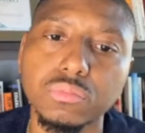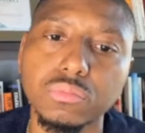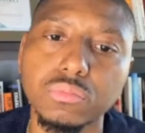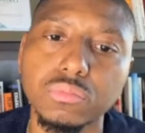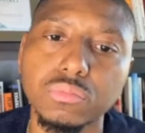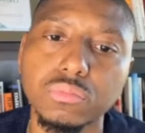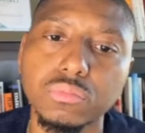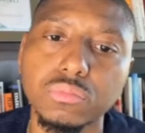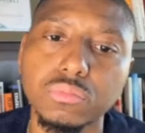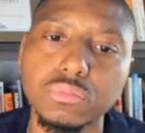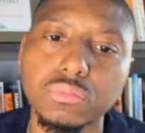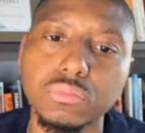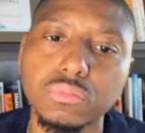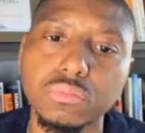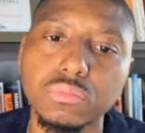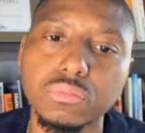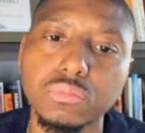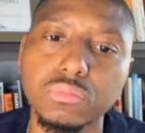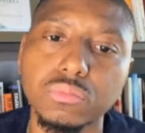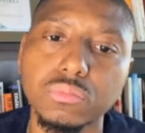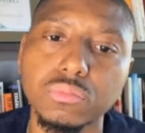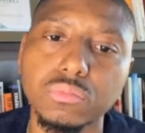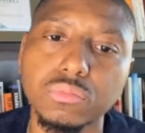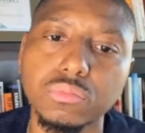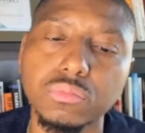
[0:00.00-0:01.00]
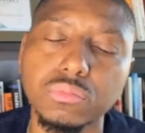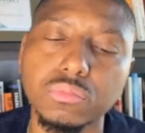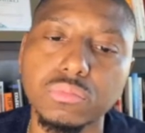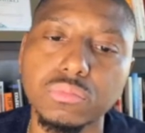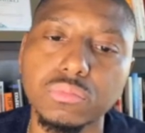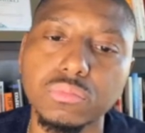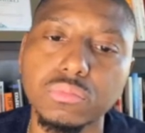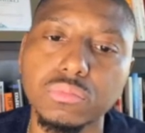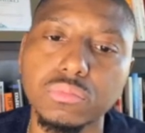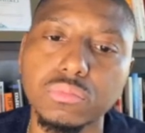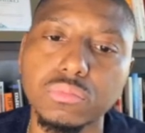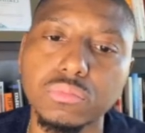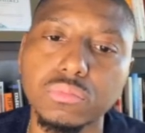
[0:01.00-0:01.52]

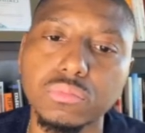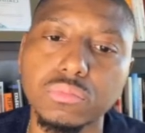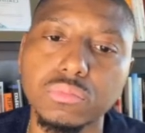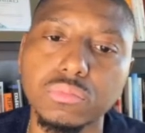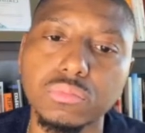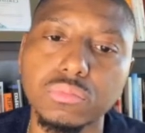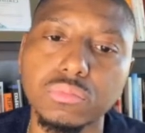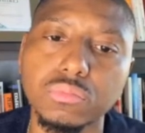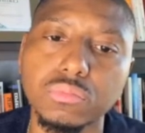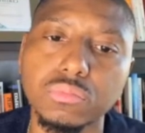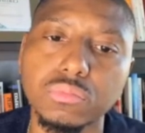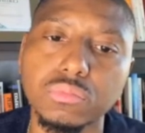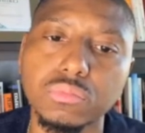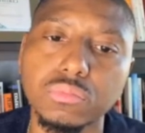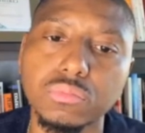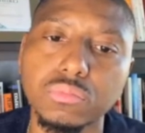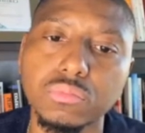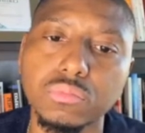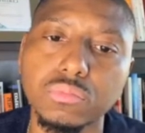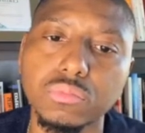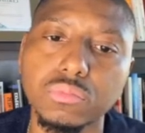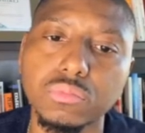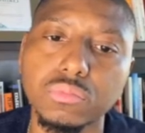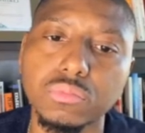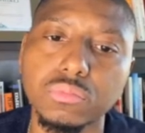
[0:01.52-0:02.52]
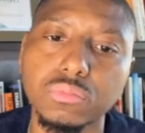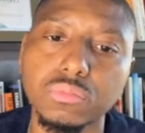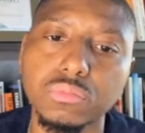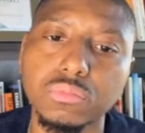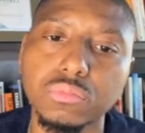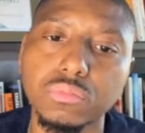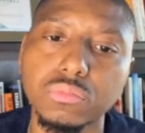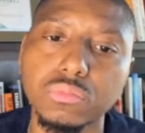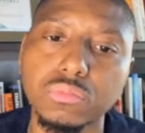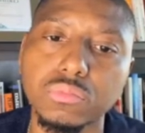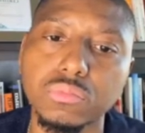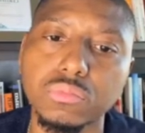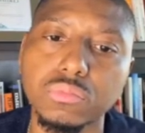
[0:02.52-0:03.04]

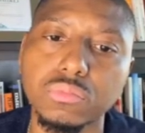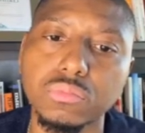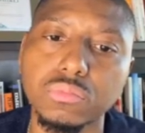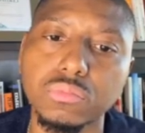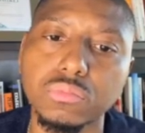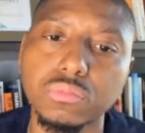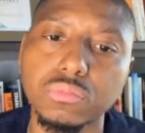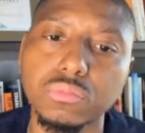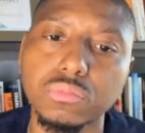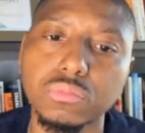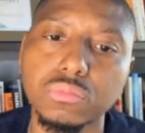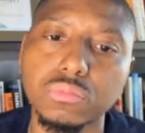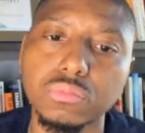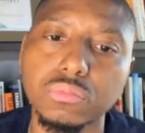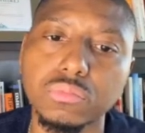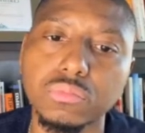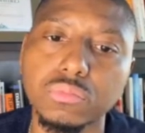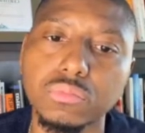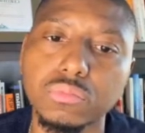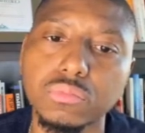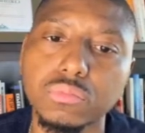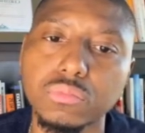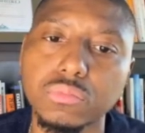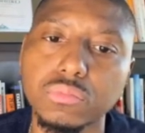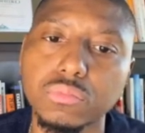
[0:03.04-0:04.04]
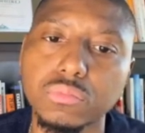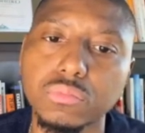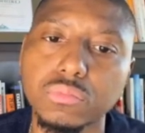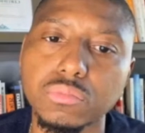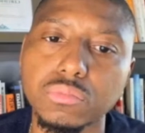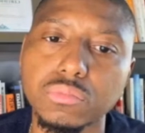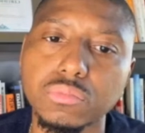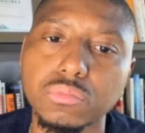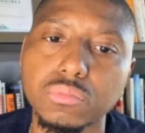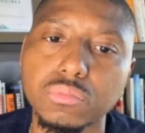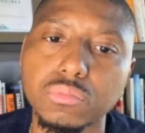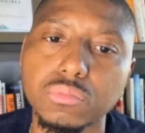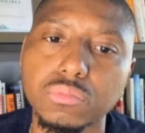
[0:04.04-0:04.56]

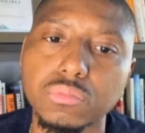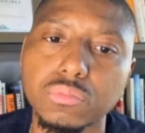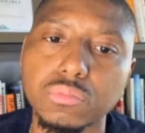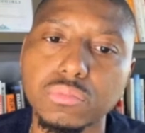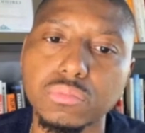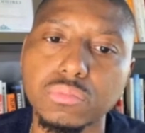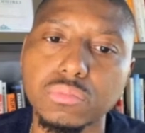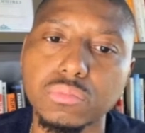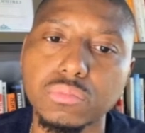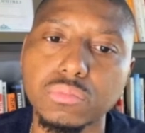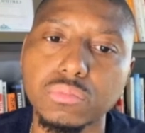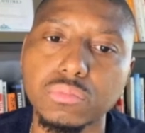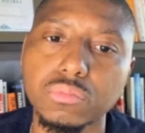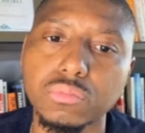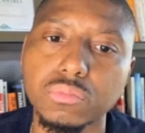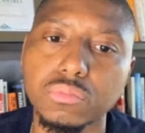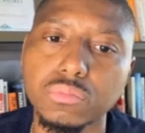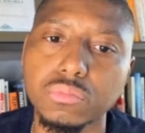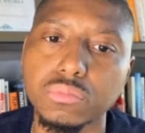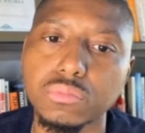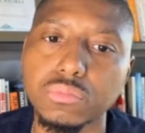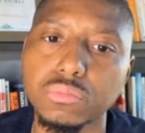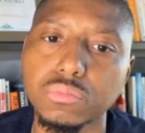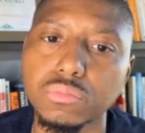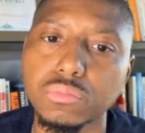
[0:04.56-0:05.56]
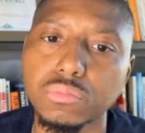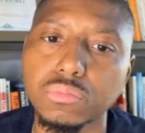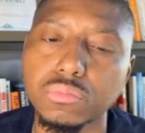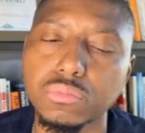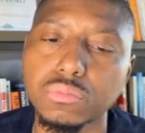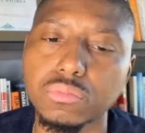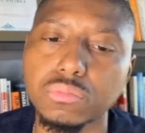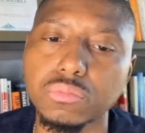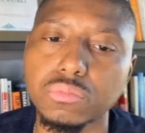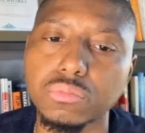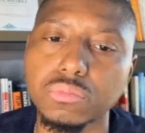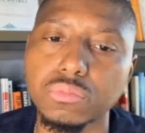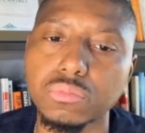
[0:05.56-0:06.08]

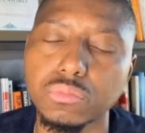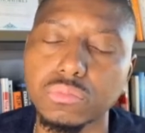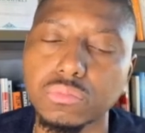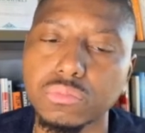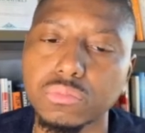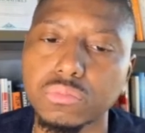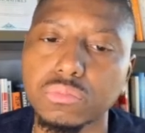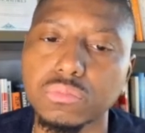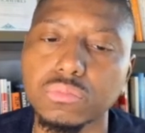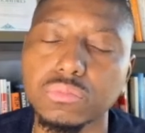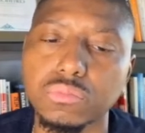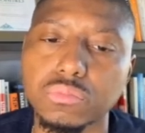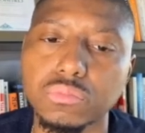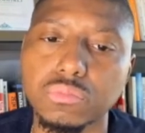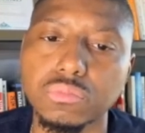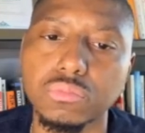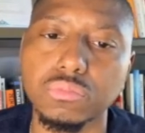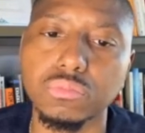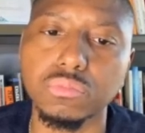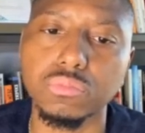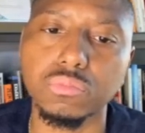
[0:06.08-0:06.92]
[no speech]